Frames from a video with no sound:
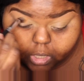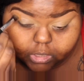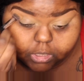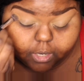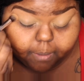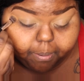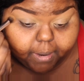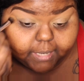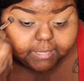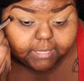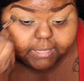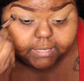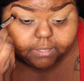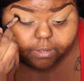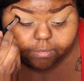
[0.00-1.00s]
So they're
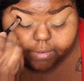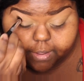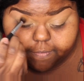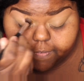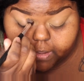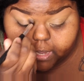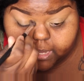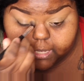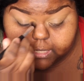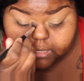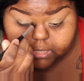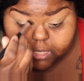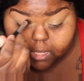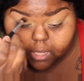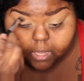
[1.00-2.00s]
processing the
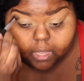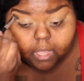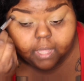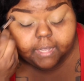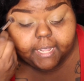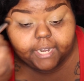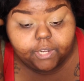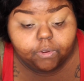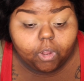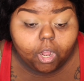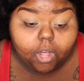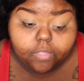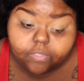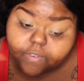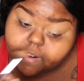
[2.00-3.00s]
refunds. They do
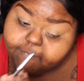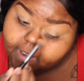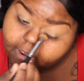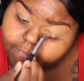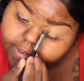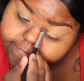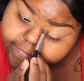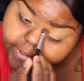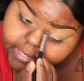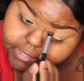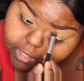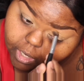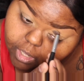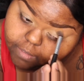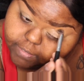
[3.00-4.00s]
all 3 of our refunds.
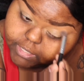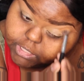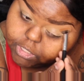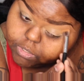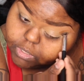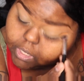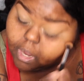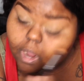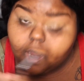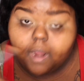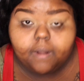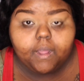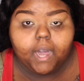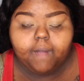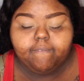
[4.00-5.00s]
All of us use a
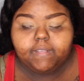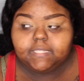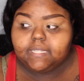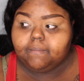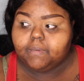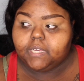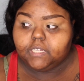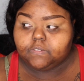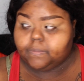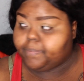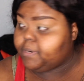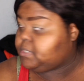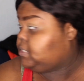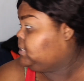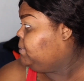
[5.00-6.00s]
card, obviously, because we
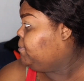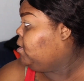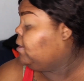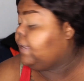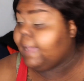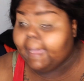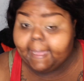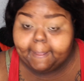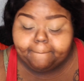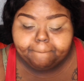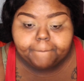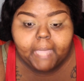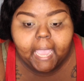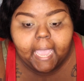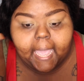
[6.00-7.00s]
purchased them online.
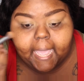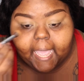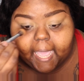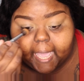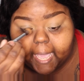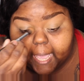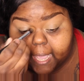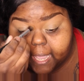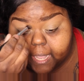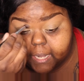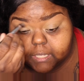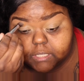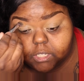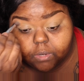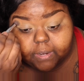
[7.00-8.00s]

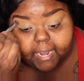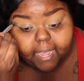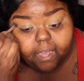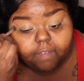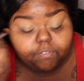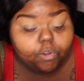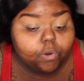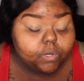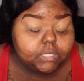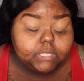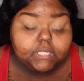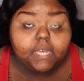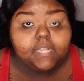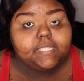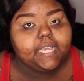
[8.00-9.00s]
And so now, of course,
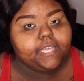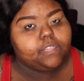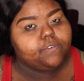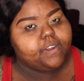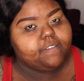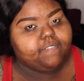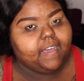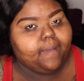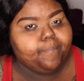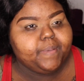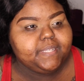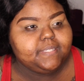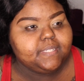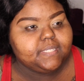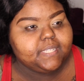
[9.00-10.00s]
it's going to take 3 to 5
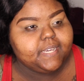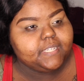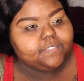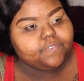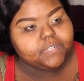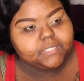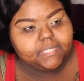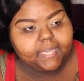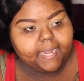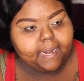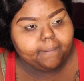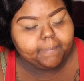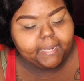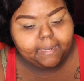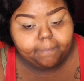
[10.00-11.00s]
business days for us to get
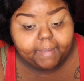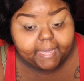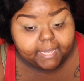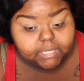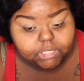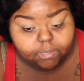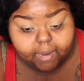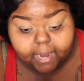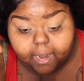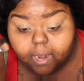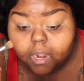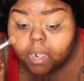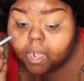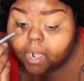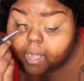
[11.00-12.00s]
our money back into our
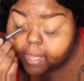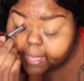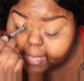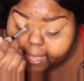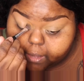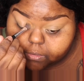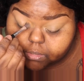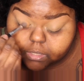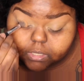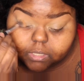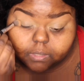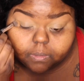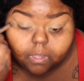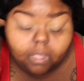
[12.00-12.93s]
accounts.